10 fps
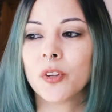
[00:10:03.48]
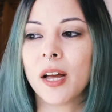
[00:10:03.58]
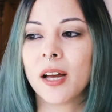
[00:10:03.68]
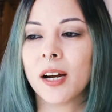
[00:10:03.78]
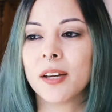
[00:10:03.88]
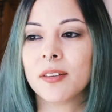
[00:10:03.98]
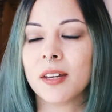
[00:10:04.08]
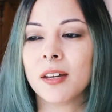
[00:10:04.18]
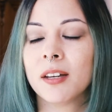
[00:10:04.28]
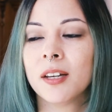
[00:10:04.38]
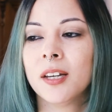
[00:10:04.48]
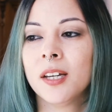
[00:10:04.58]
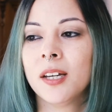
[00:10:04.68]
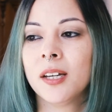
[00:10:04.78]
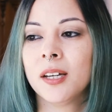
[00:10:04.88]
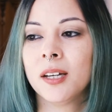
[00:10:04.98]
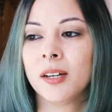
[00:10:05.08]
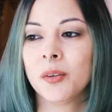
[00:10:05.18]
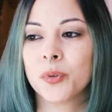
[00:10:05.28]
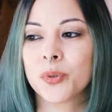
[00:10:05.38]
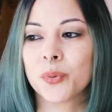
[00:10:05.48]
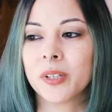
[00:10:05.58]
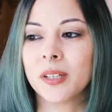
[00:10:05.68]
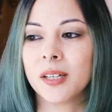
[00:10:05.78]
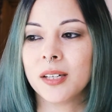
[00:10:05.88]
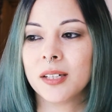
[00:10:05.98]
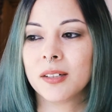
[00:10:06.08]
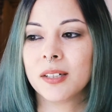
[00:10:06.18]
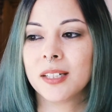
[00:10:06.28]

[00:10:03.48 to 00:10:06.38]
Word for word: that I think was really